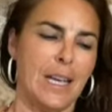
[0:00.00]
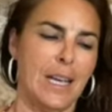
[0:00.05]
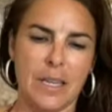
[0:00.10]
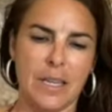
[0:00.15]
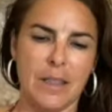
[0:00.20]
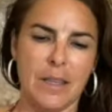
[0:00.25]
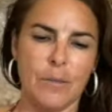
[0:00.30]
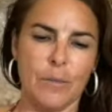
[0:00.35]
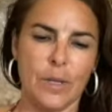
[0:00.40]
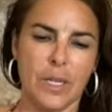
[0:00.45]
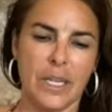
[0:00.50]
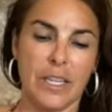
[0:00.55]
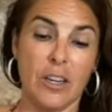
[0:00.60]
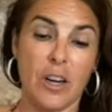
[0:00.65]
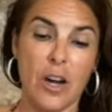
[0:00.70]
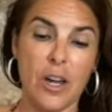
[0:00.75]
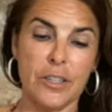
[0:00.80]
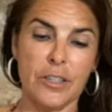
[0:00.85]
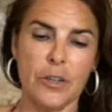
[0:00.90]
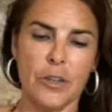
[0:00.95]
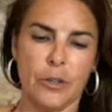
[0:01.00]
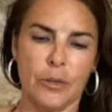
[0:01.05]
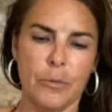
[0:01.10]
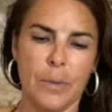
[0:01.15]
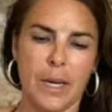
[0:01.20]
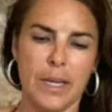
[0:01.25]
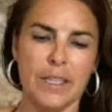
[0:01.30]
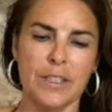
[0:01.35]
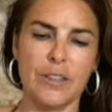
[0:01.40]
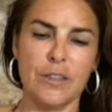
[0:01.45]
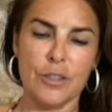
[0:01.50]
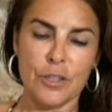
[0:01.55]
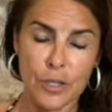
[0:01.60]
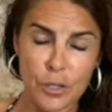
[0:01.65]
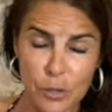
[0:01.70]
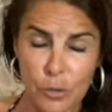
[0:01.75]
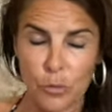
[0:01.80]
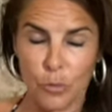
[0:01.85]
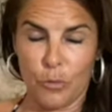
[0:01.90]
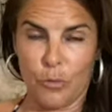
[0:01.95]
And then when I got home, I
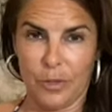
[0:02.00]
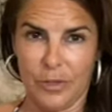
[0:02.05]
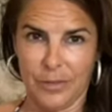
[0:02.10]
knew